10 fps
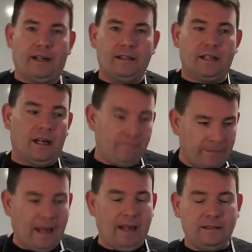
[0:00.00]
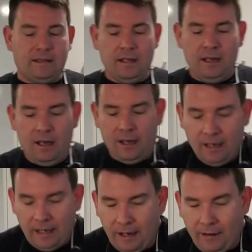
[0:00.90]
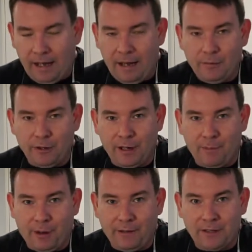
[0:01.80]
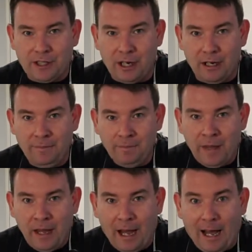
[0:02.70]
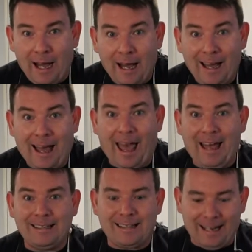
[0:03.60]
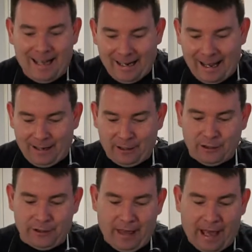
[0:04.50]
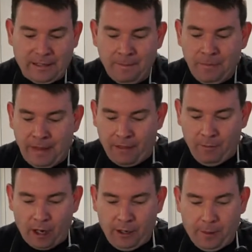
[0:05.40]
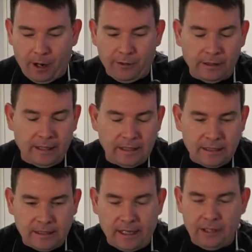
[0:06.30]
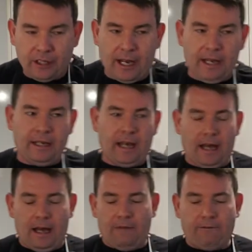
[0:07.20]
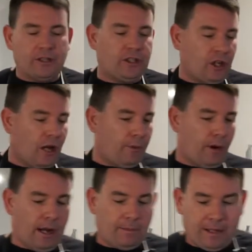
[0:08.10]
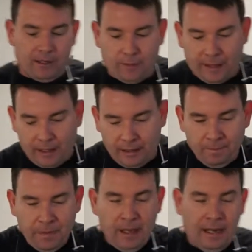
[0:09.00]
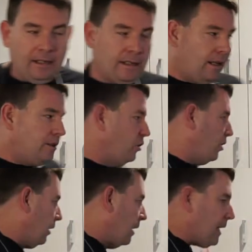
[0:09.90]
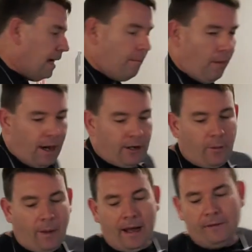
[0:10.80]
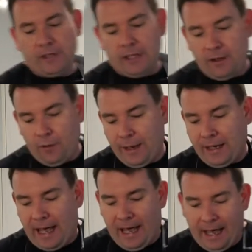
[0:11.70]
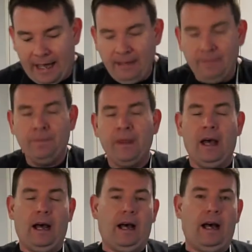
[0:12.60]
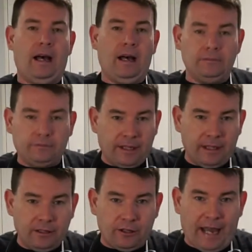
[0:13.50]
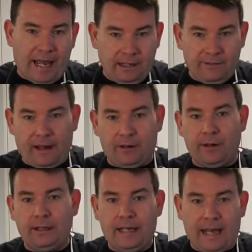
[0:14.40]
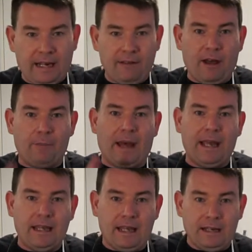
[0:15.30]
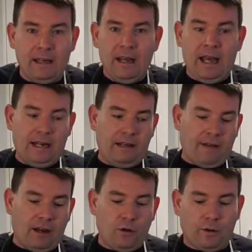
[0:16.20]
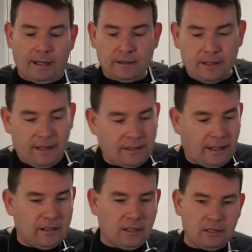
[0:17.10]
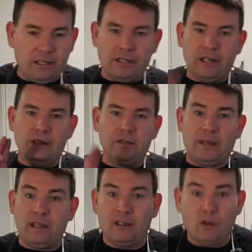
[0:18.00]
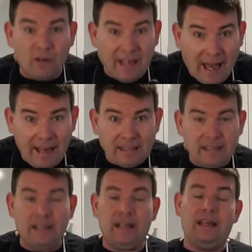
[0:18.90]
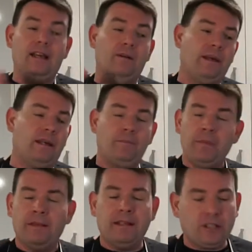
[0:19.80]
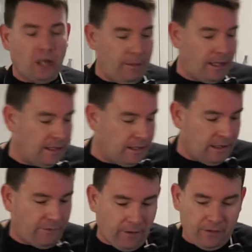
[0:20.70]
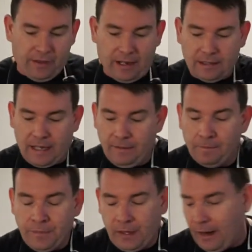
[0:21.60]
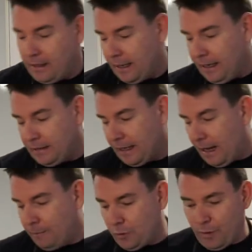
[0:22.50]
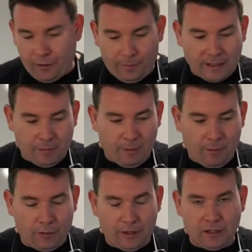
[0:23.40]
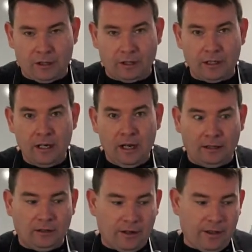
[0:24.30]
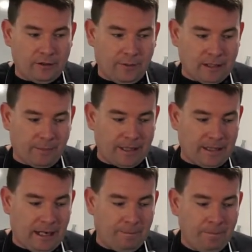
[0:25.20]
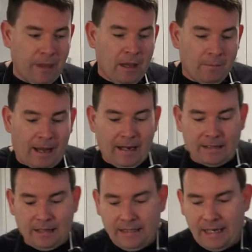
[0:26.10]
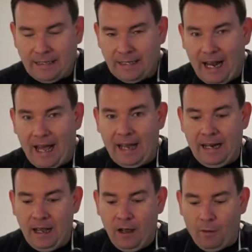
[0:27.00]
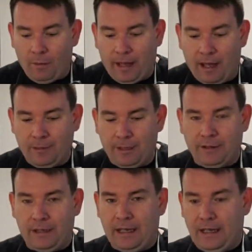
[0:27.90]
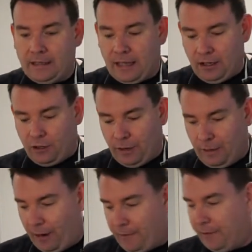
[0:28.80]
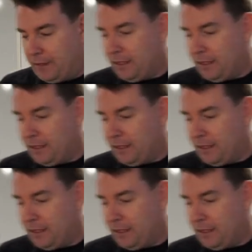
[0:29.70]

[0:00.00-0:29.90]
So hence, here I am doing a breakfast show and how to do that. Now the MicroPro Grill is such a versatile product because it's utilising our microwave so that we can do any of our grilling, any of our baking, any of our cooking. So things like sausages, we can cook cakes in here, there's so many different things, and the great thing is it comes with a recipe book that's got a lot of those recipes in it. But as I said, today what we're going to be doing is cooking breakfast.